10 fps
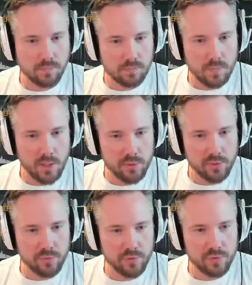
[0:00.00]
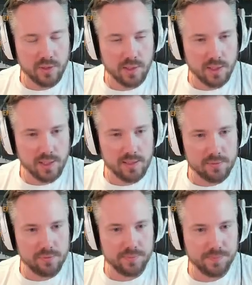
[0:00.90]
115k
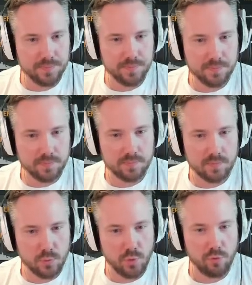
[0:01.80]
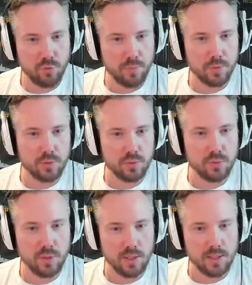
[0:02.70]
health. 24.2
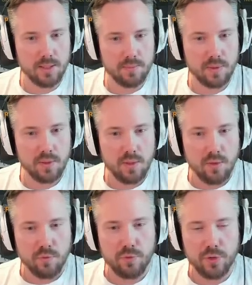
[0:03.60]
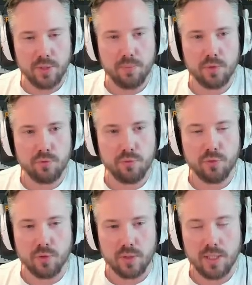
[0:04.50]
km.
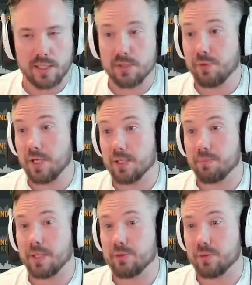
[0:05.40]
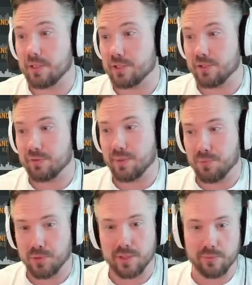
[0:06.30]
30.4, and this thing got better rudder shift than
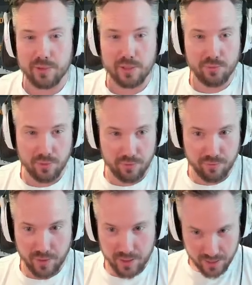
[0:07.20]
Monty, which is really funny.